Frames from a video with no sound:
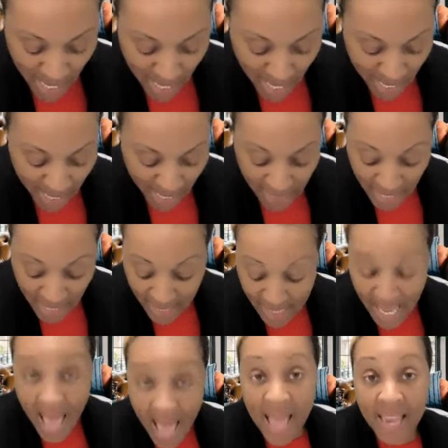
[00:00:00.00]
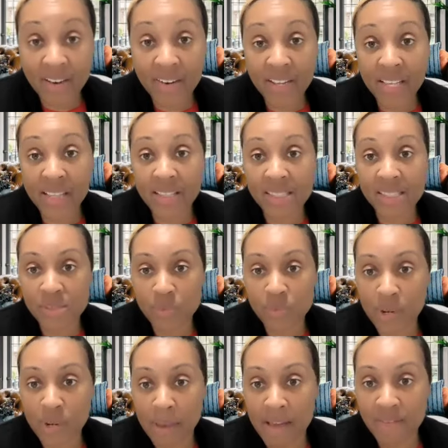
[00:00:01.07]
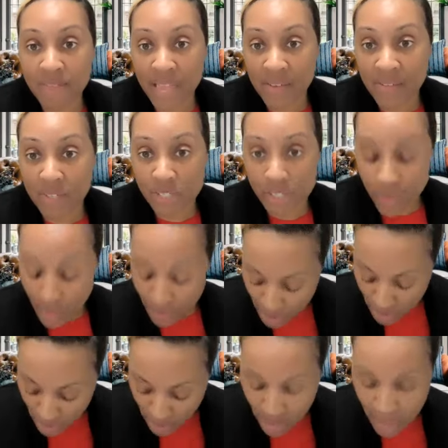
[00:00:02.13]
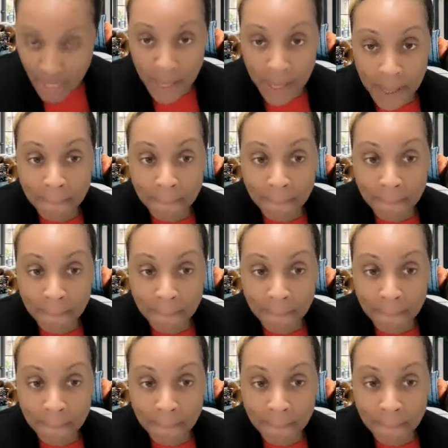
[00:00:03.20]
in its entirety. This is one of my favorite scriptures.